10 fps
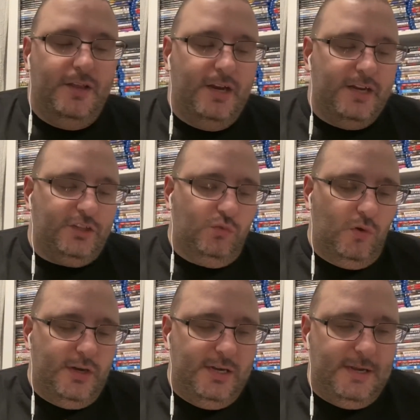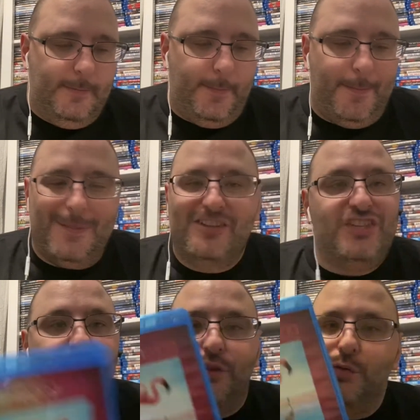The next one is
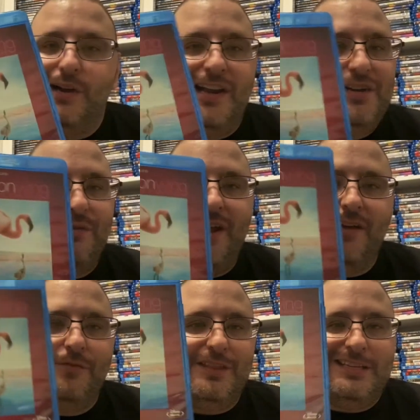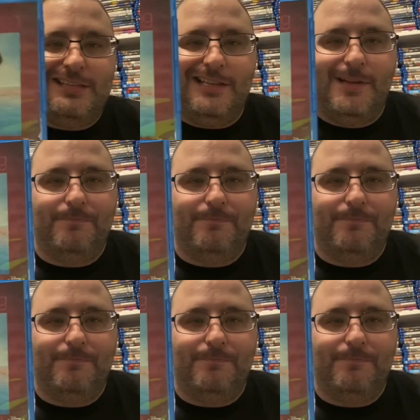the only one I don't have with a slip.